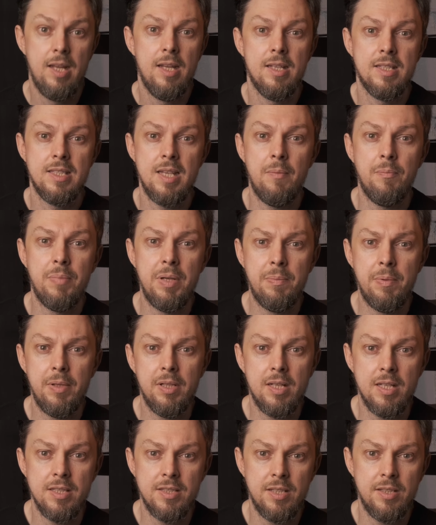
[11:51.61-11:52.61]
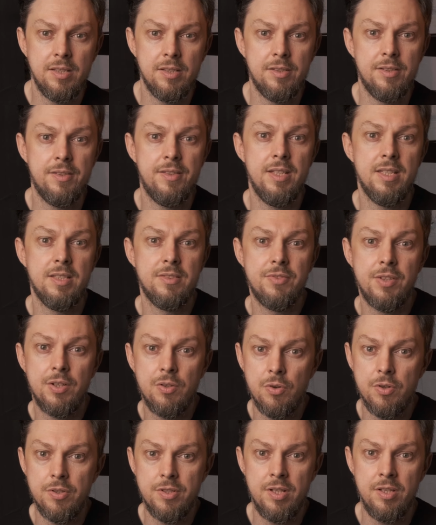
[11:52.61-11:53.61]
Some people considered this
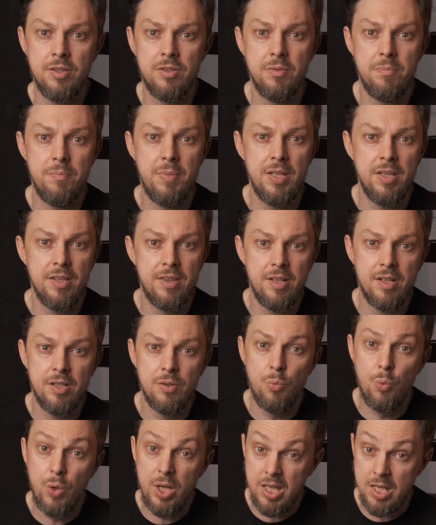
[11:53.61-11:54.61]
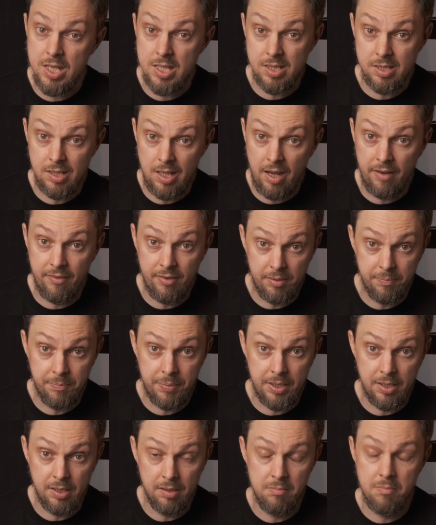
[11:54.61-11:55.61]
recording to be their weakest live
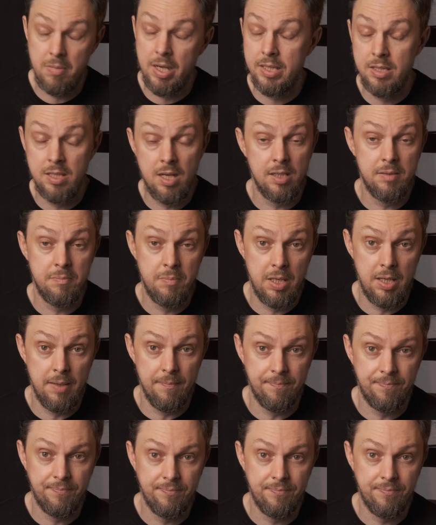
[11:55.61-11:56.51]
LP, but not me.